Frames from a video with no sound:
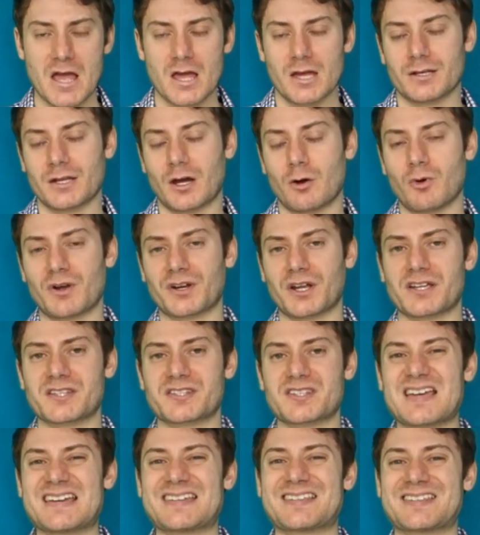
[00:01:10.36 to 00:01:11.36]
Now when I
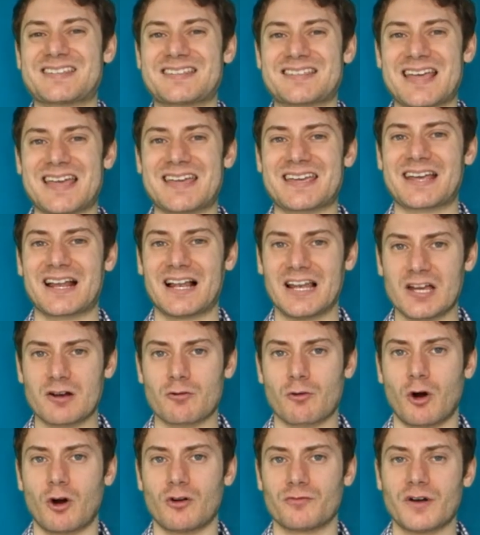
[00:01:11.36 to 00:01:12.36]
say stay clear
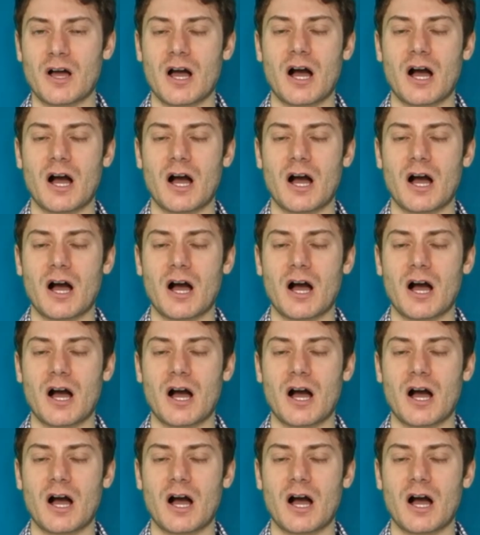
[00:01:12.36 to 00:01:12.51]
of,